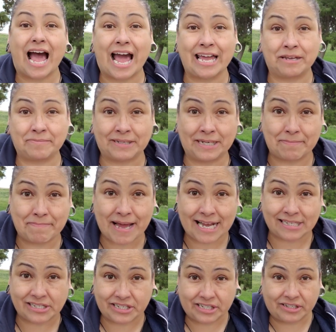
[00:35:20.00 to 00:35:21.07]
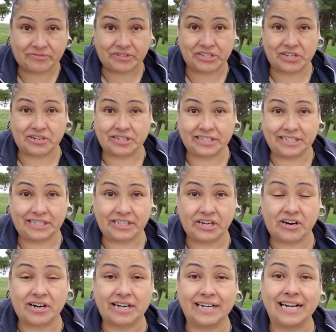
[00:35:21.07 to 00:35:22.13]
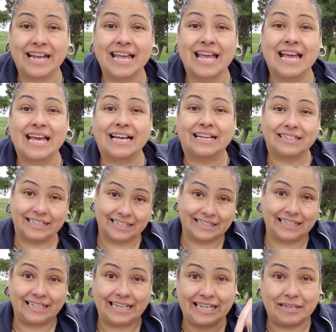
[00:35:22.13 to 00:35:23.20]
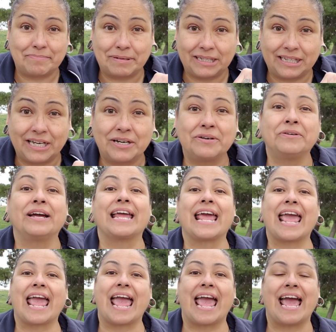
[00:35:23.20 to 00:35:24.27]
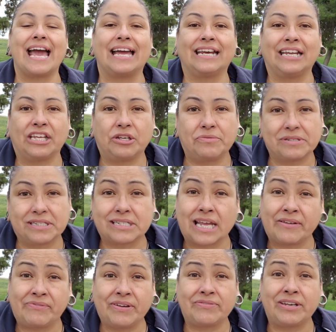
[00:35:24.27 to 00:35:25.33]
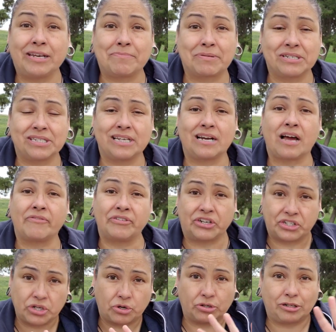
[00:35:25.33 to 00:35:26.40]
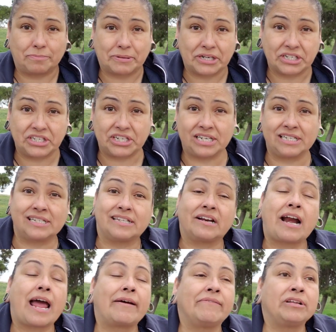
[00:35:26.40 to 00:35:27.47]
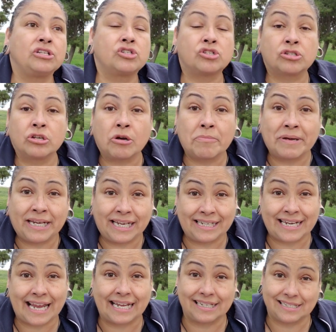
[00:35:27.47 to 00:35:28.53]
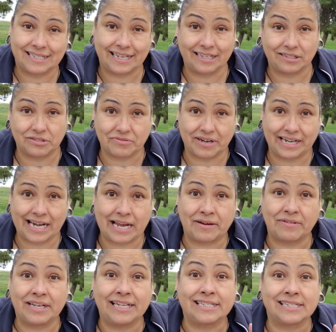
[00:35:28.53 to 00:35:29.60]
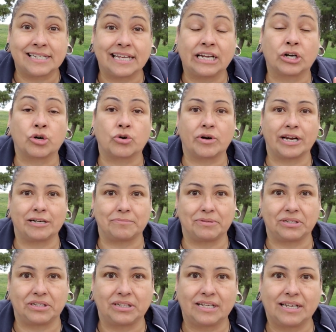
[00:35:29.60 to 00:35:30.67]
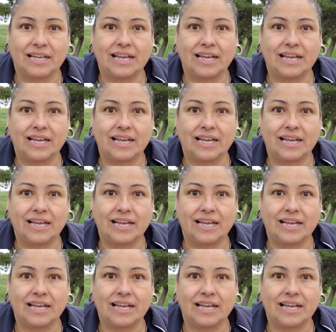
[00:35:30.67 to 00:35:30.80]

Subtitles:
I am an ambassador for Darn Good Yarn. Click the link below and you will save 15% off your total purchase. They're having so many dang sales right now. It's incredible.